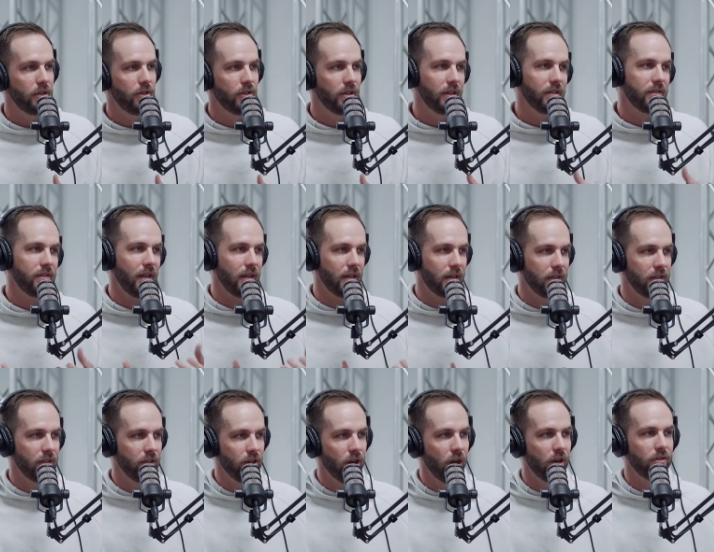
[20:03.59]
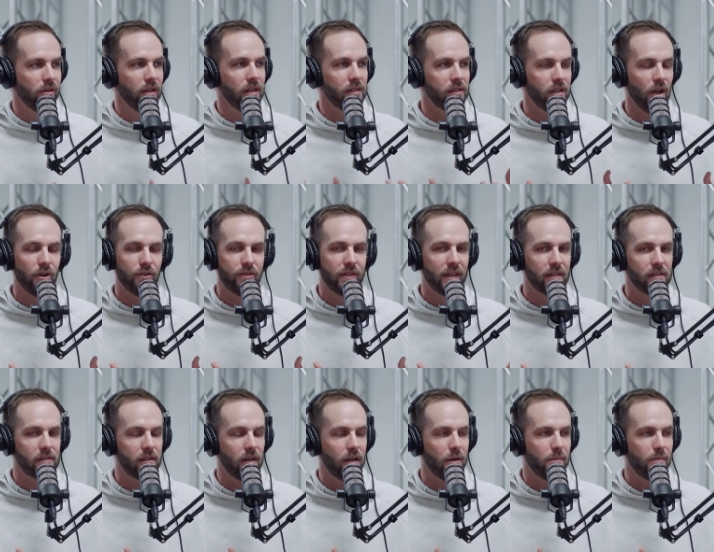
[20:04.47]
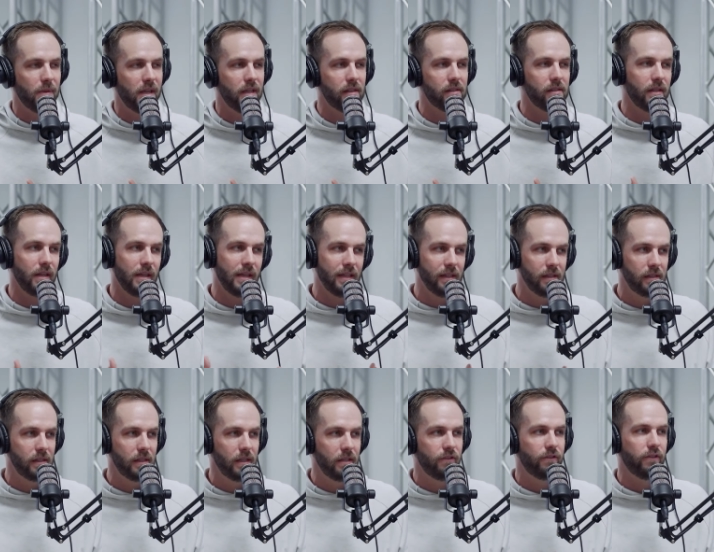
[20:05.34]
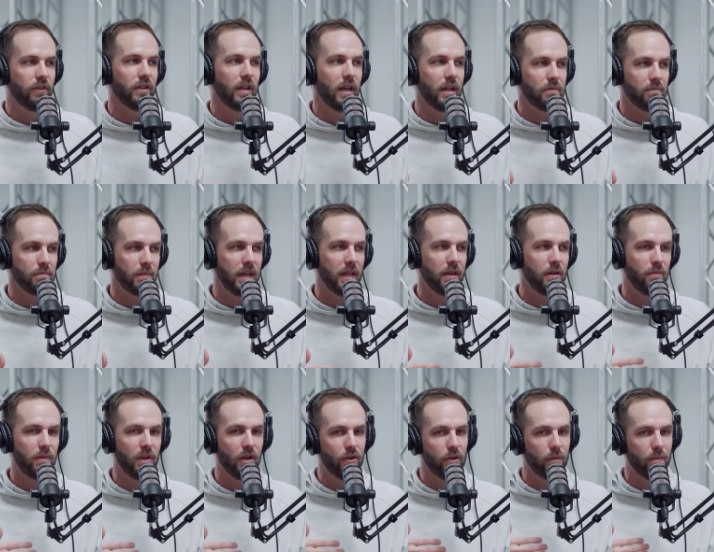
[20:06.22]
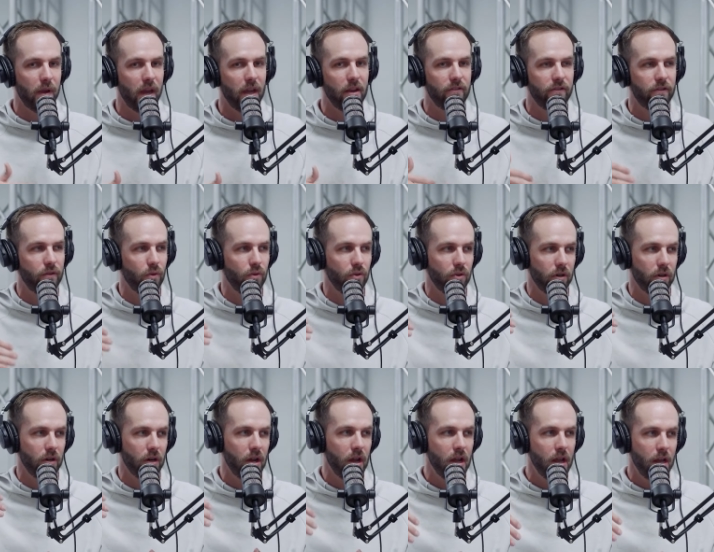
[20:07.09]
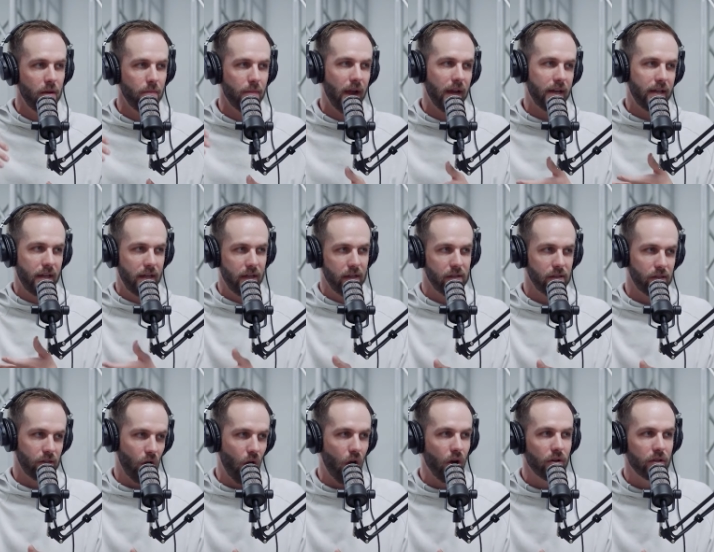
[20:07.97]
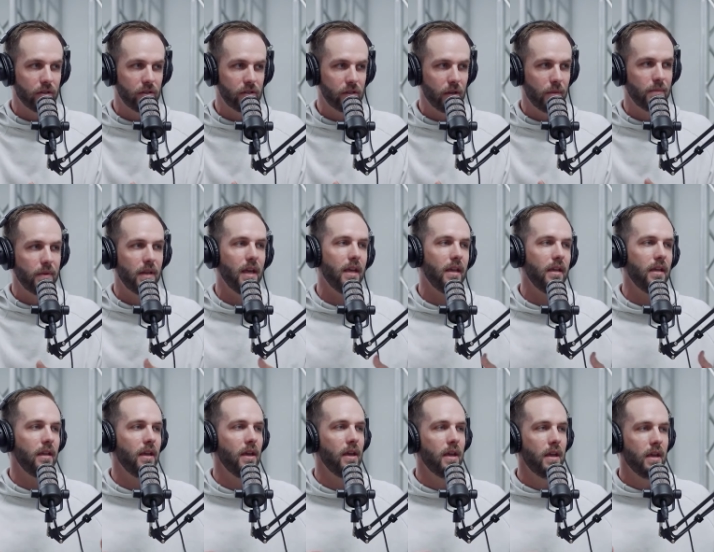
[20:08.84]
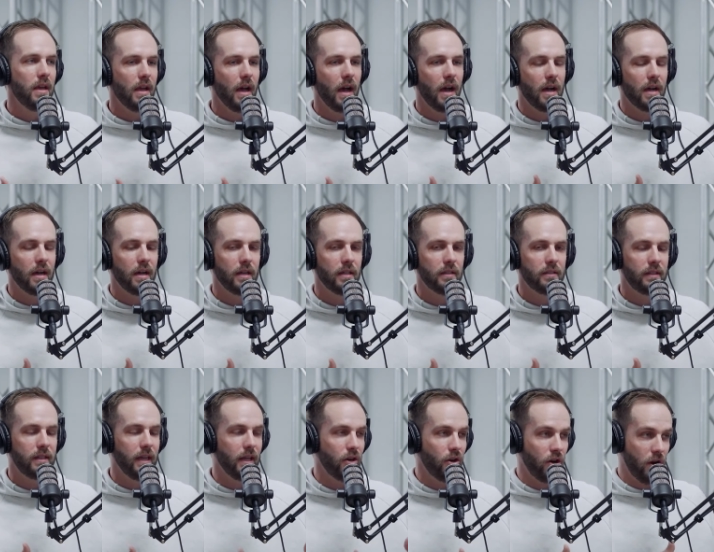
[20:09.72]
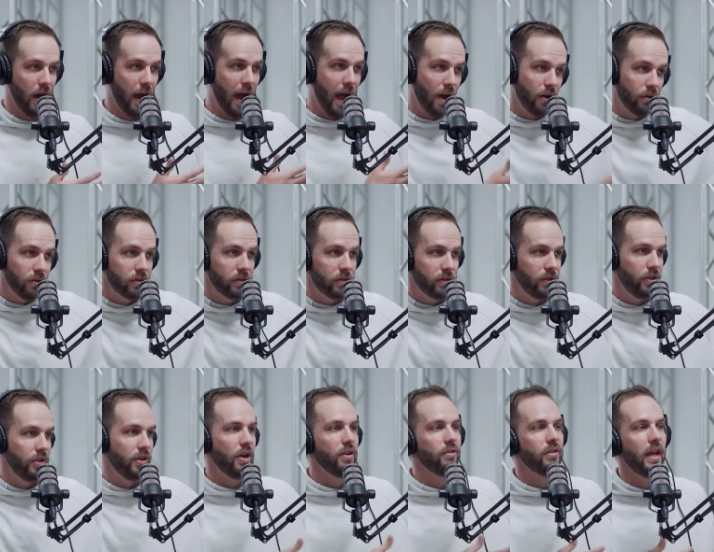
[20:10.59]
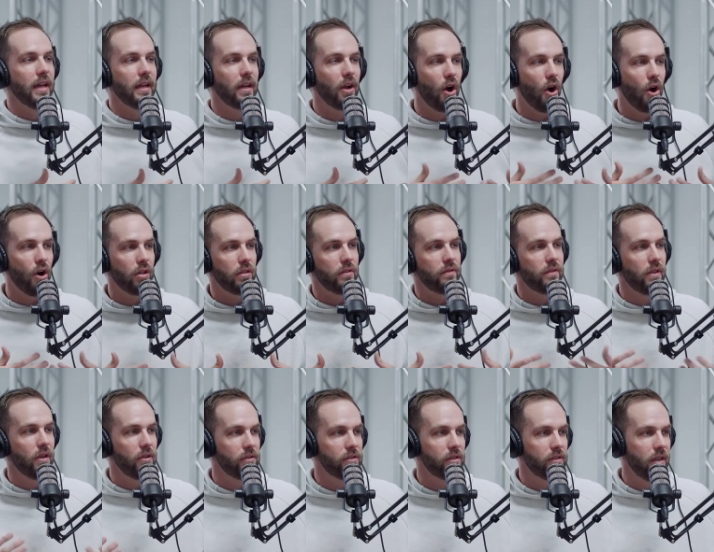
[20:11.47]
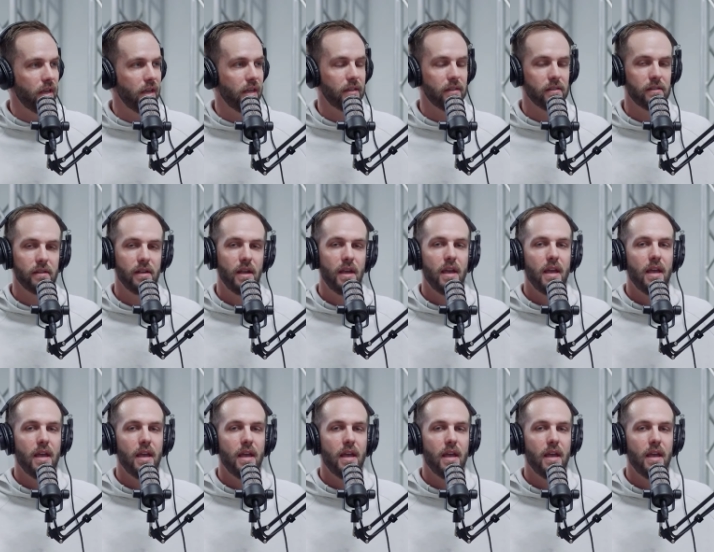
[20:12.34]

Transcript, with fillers: You're gonna take, you know, is are things gonna be as easy for like me to be able to pay for my kids' college someday, uh, get our house, you know, like all of those things.